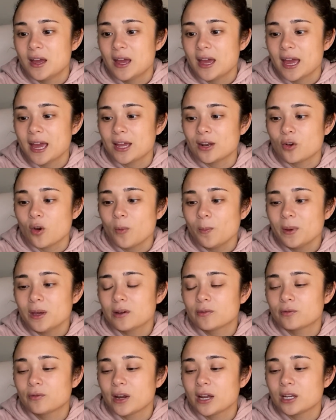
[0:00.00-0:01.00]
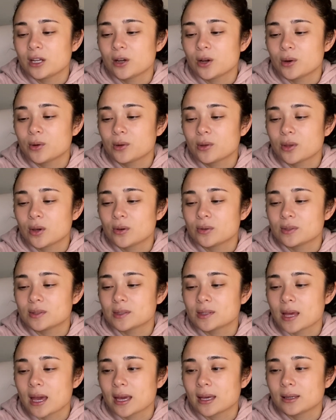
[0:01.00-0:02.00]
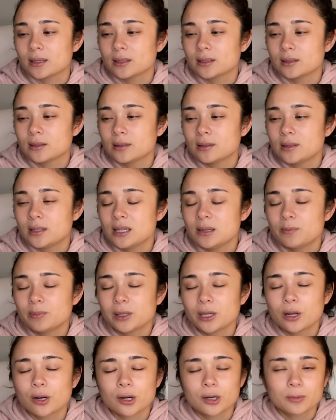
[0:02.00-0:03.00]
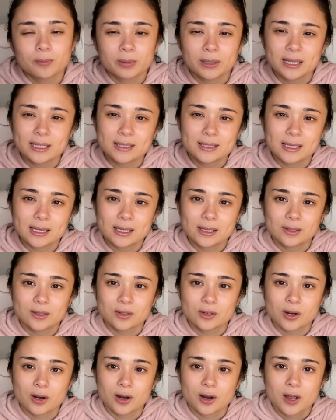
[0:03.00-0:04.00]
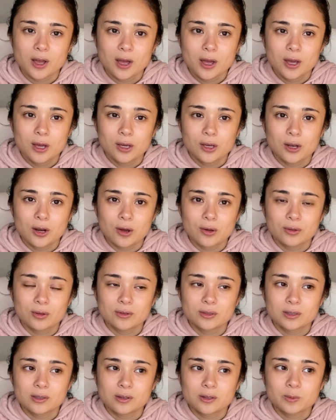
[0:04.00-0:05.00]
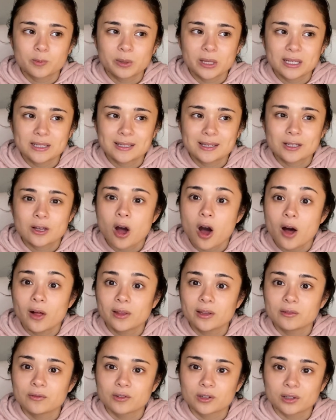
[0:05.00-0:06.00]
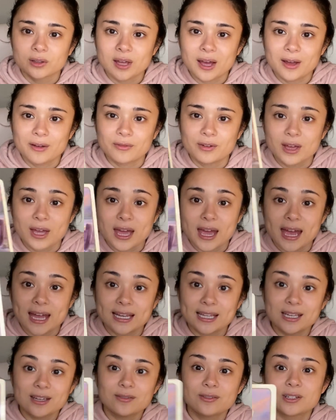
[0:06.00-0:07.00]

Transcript: hey, don't be afraid to go to those like deeply hurt places, or, you know, those places calling for love, and give